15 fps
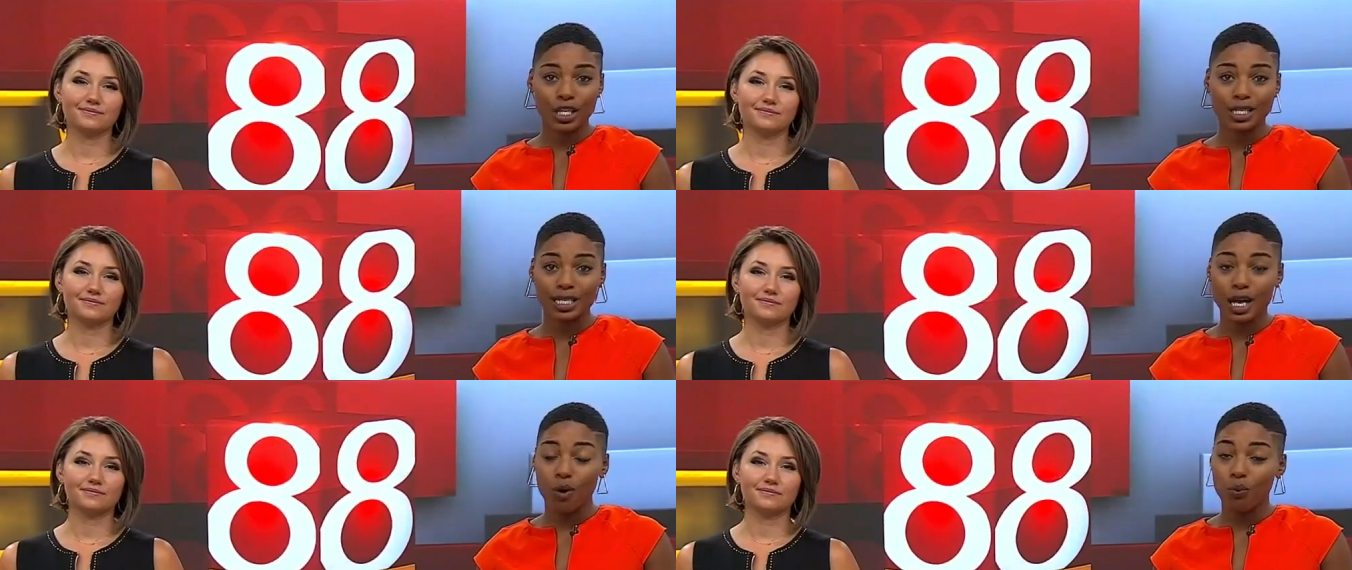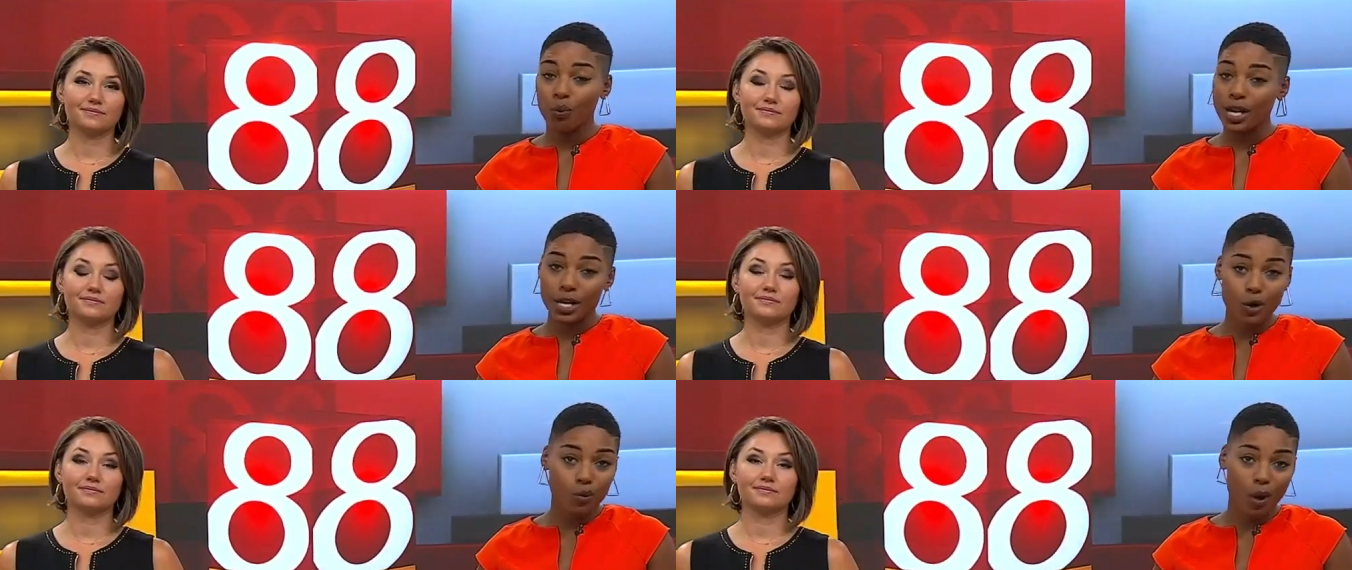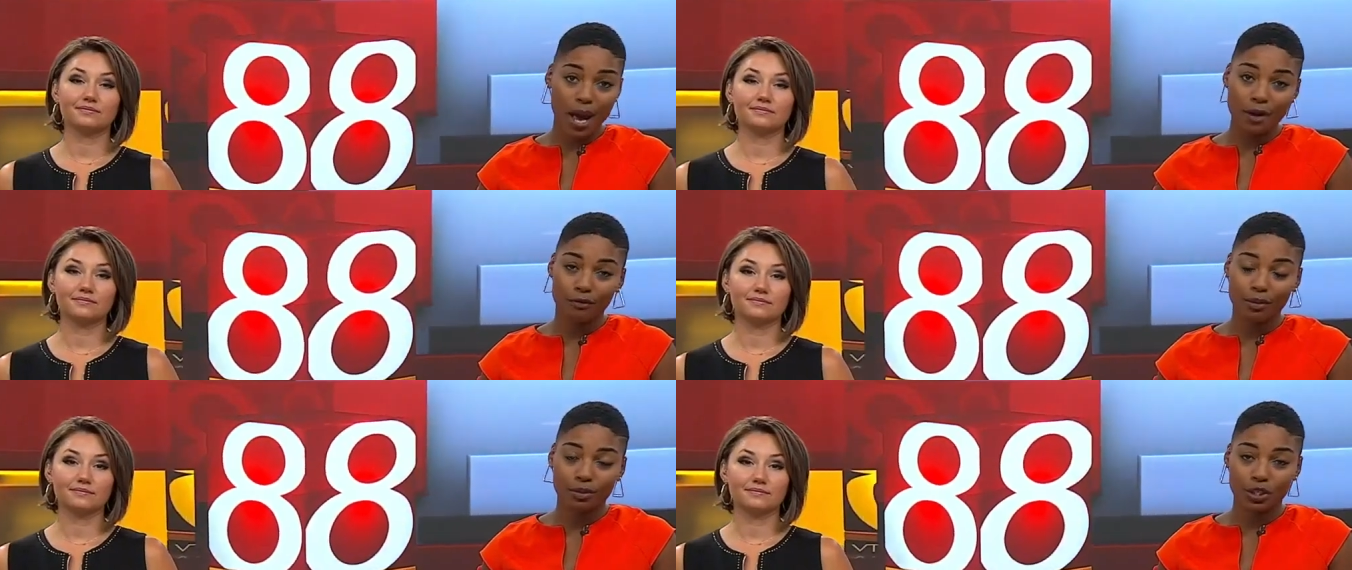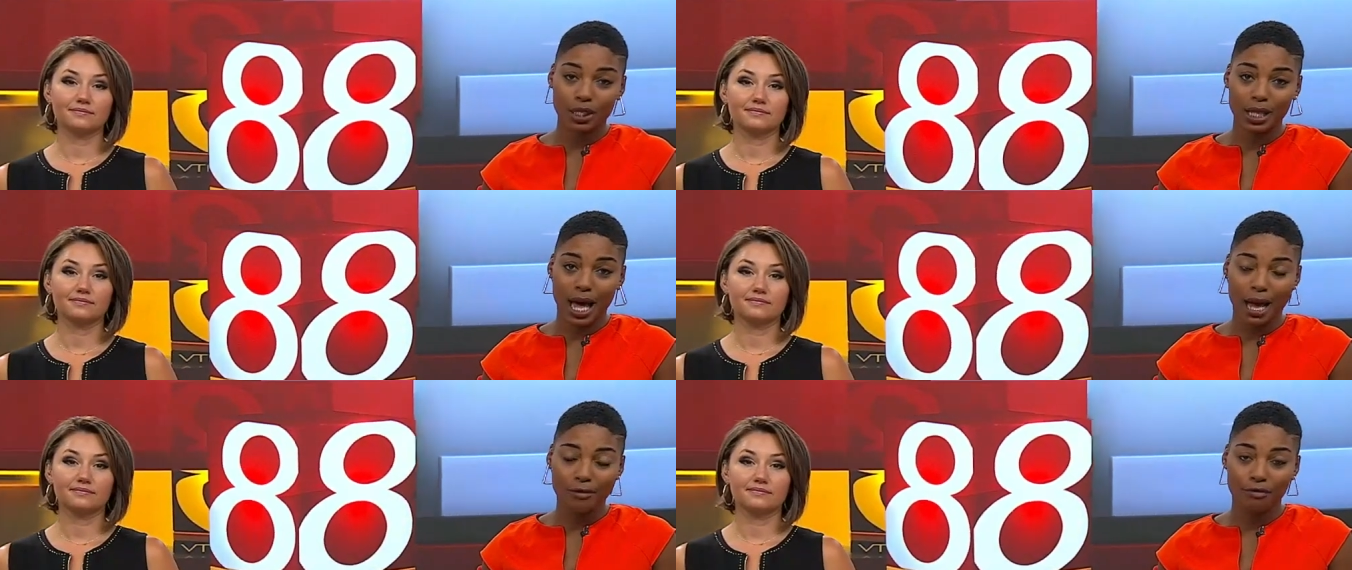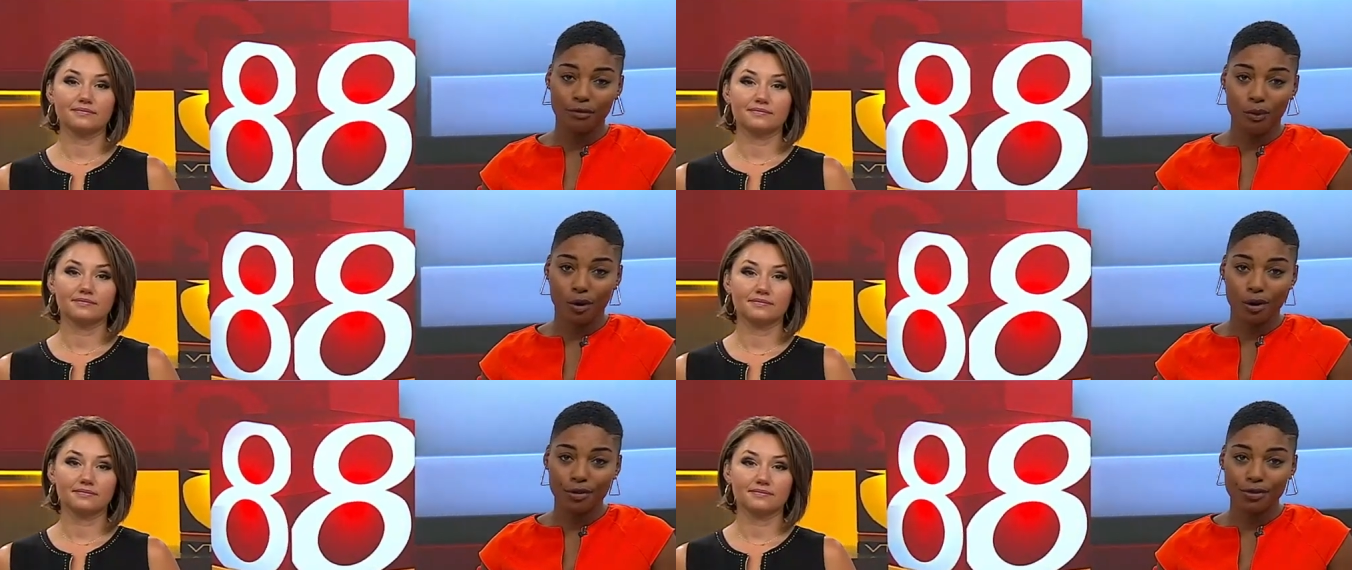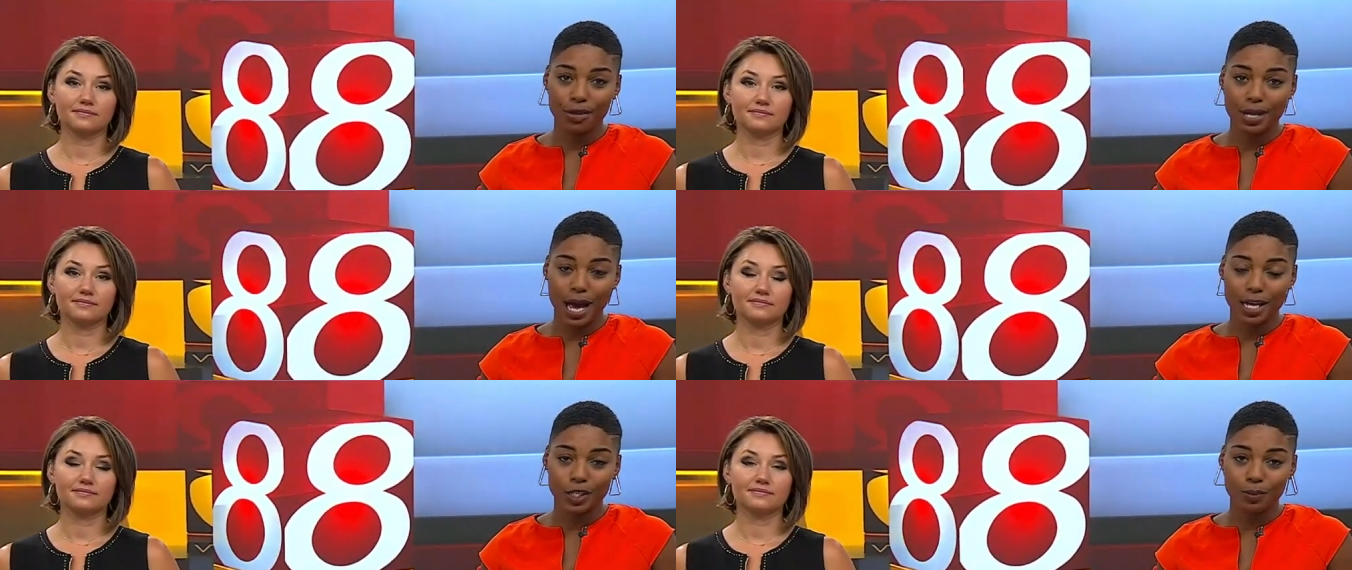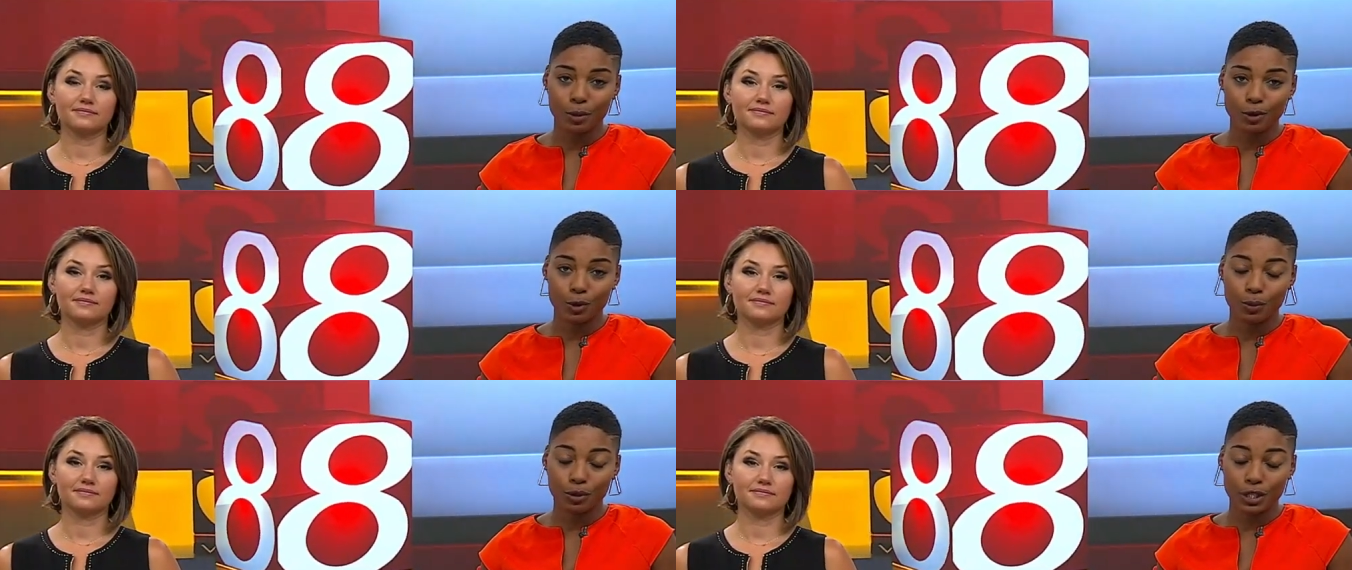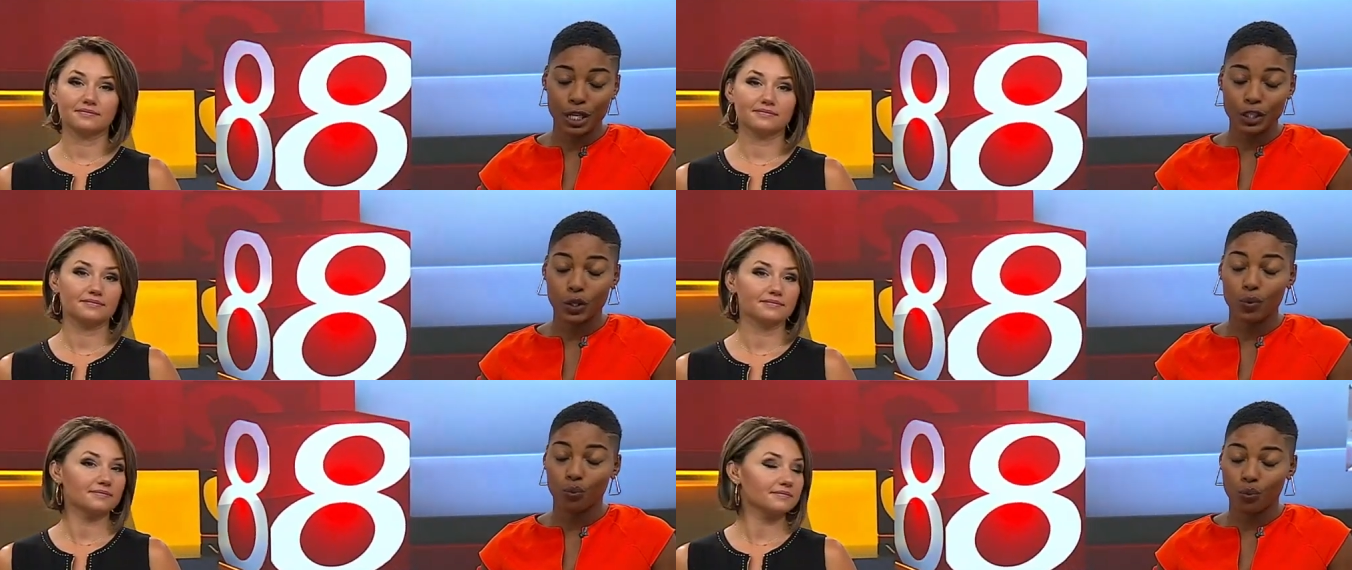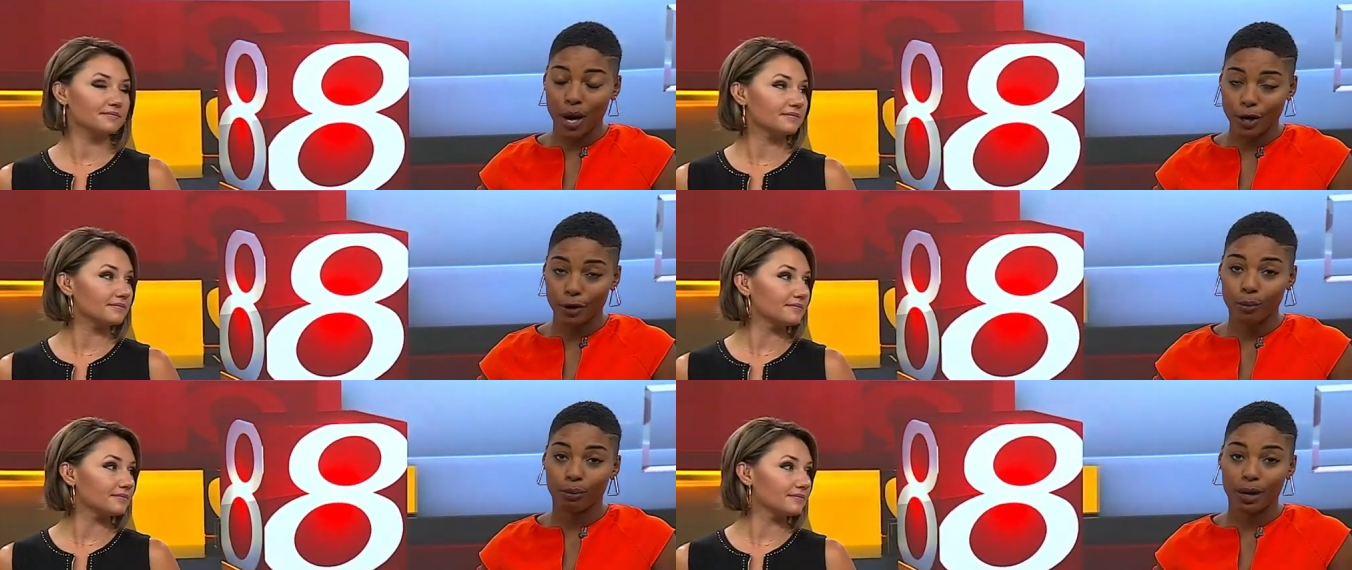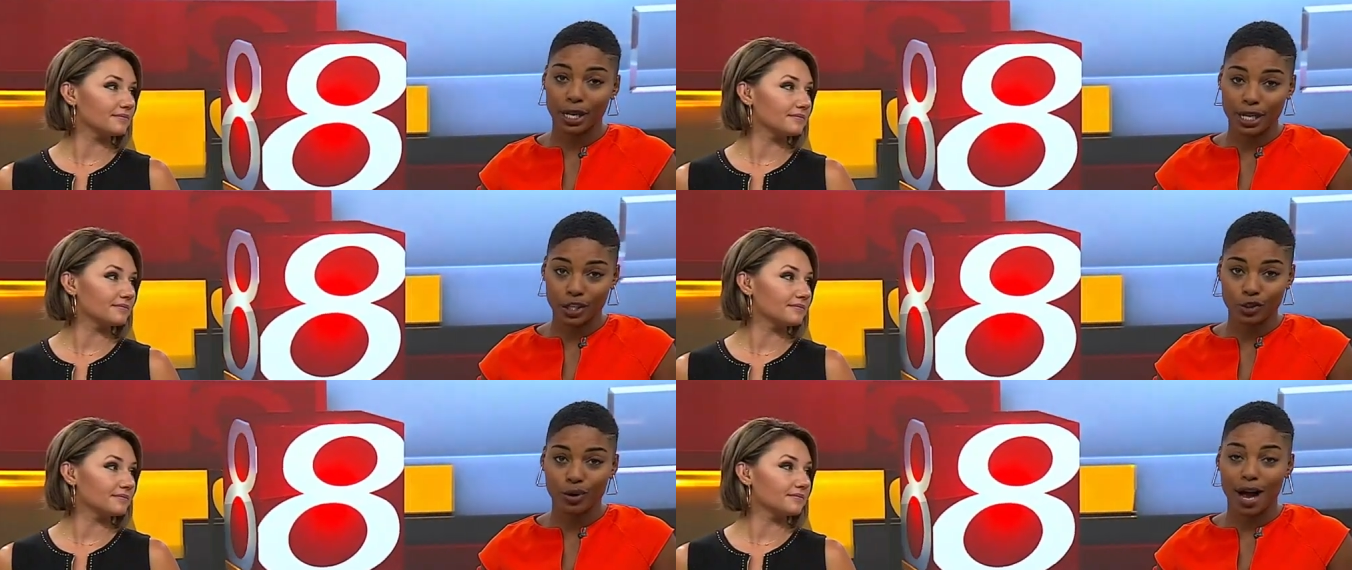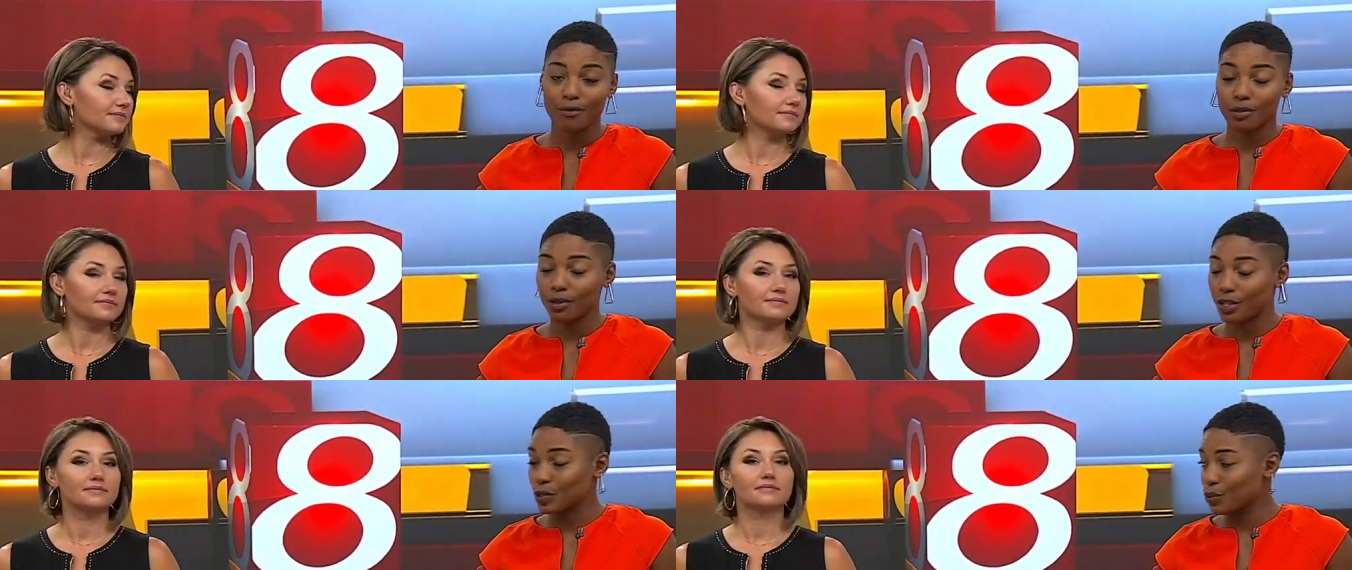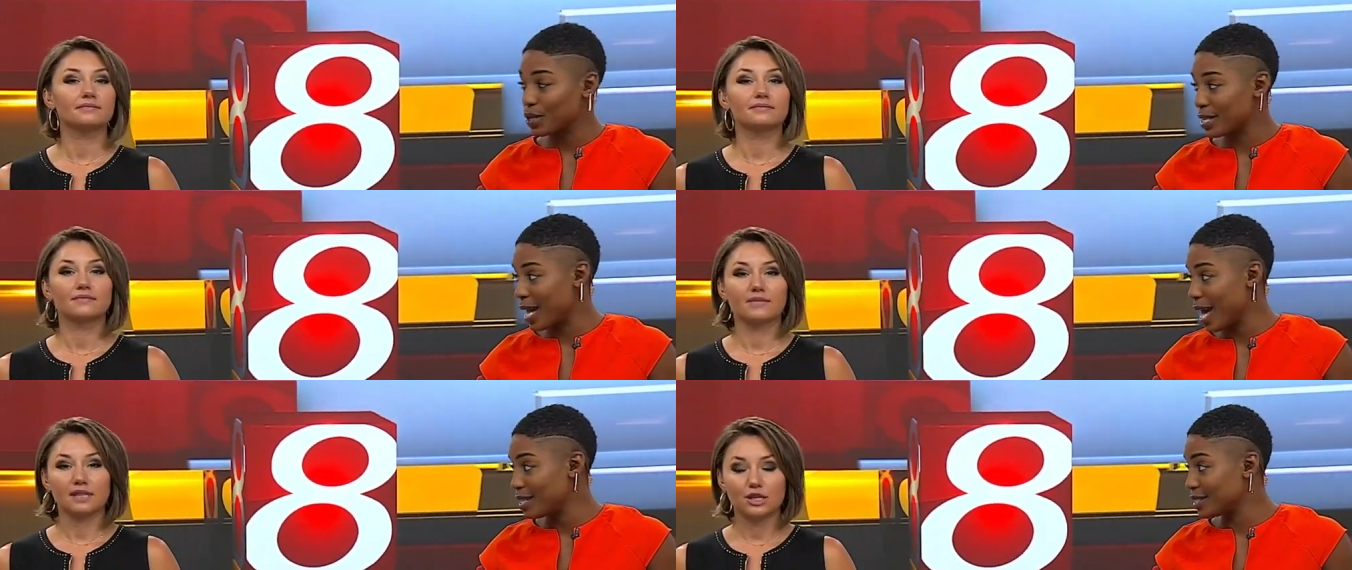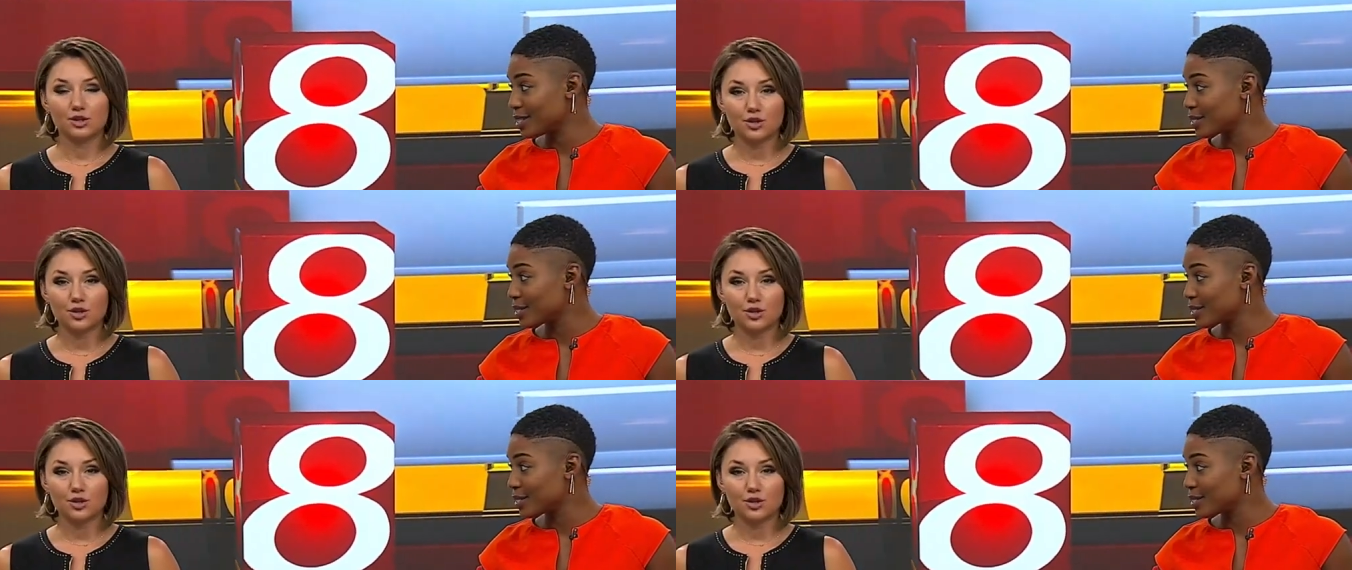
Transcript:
Speaker 1: just a week away from July 4th, and experts predict record-breaking travel this weekend.